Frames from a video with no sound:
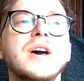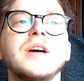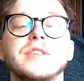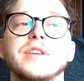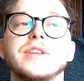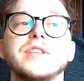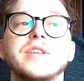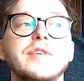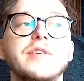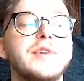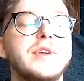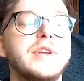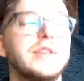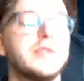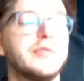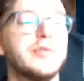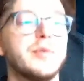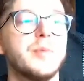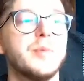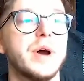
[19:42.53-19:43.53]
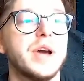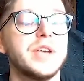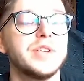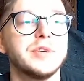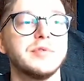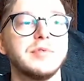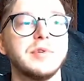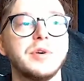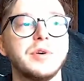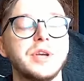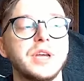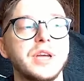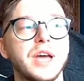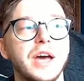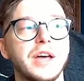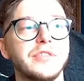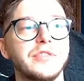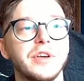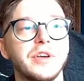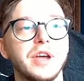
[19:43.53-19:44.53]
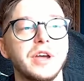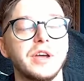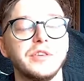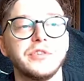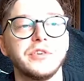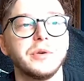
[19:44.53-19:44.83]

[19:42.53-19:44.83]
there's definitely different ways of looking at it.